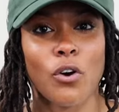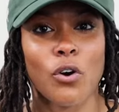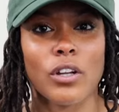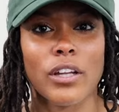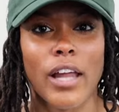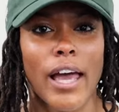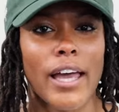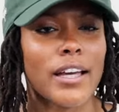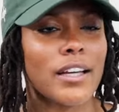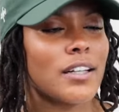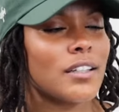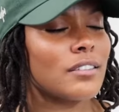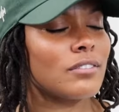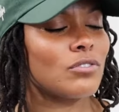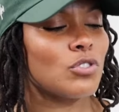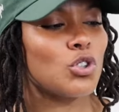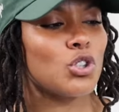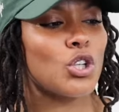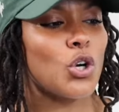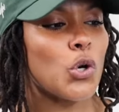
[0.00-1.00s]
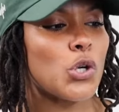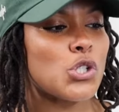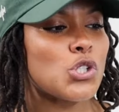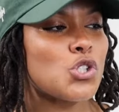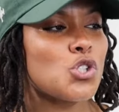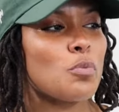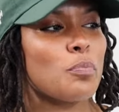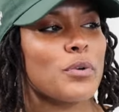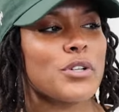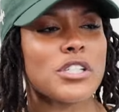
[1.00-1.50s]
or like, you know, mm-hmm. a
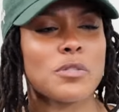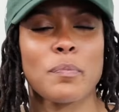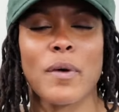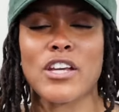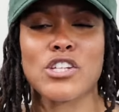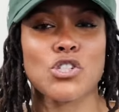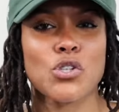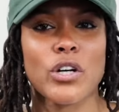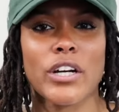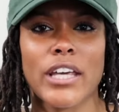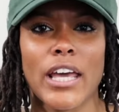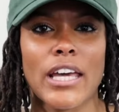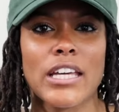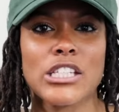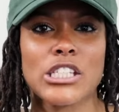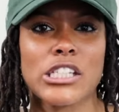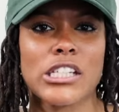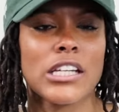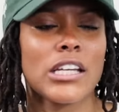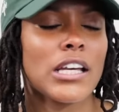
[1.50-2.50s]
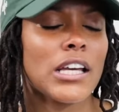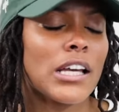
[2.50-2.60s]
super special occasion,